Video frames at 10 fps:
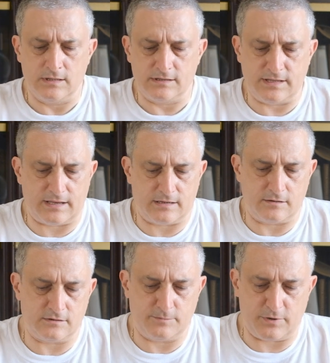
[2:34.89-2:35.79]
Then
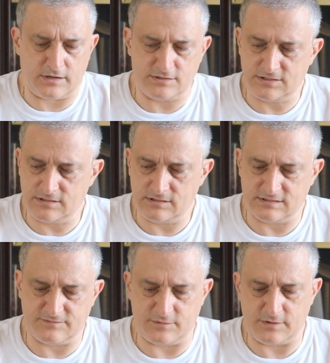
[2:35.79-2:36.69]
on the packaging,
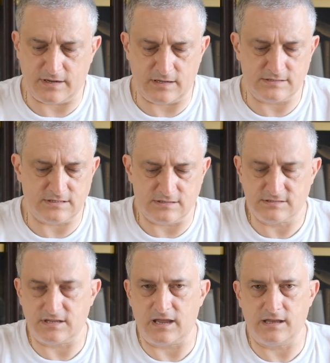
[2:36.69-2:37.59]
it's very nice
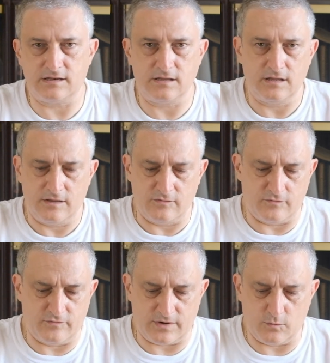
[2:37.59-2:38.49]
inside,
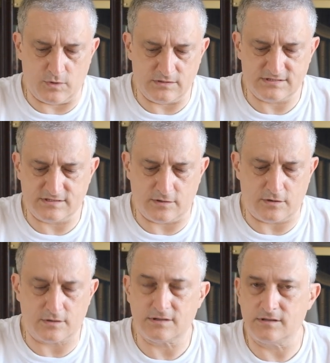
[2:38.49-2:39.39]
very well
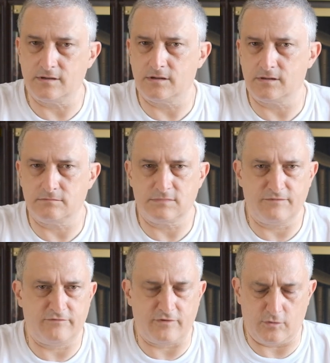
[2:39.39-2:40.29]
stored. The
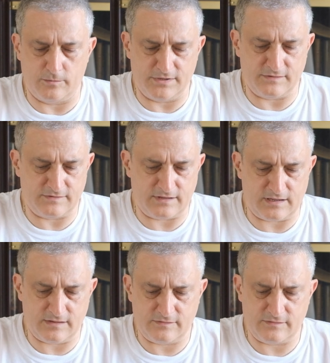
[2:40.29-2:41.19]
foam is
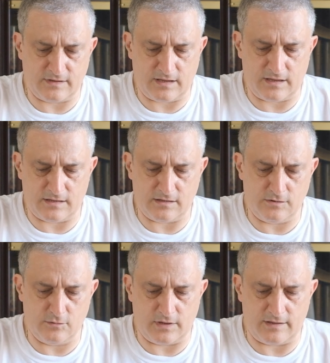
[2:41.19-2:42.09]
nice, and
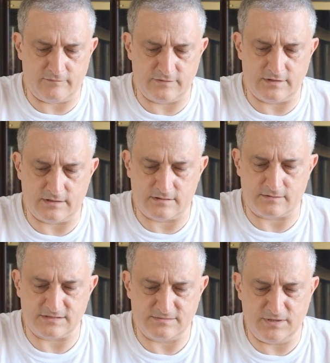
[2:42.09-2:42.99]
you have the
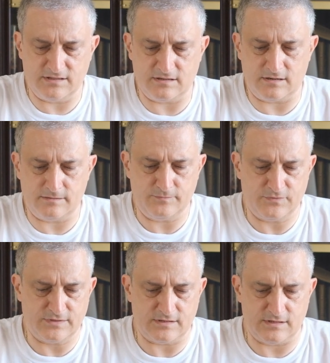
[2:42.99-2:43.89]
transmitter.
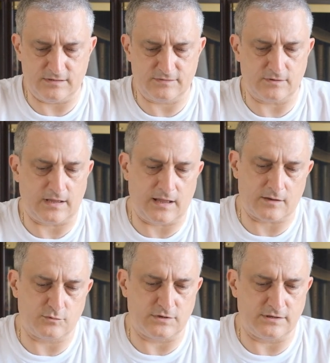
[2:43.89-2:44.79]
That is
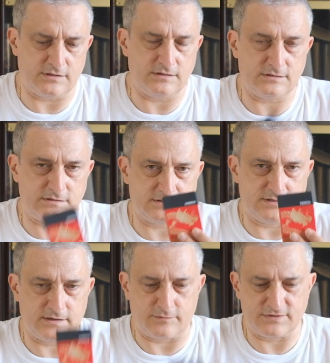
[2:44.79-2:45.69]
actually, this is
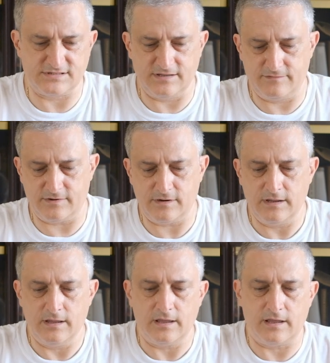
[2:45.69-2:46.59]
the receiver
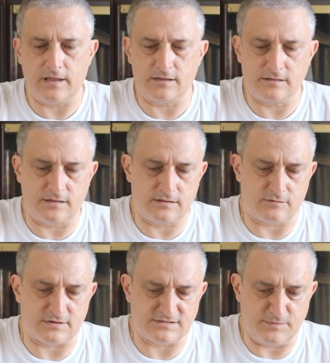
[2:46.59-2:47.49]
and the
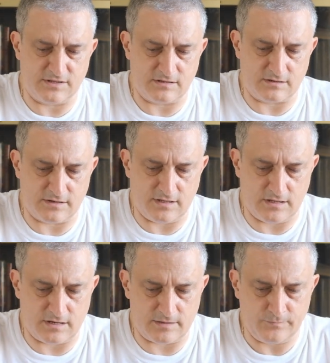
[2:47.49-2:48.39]
transmitter here.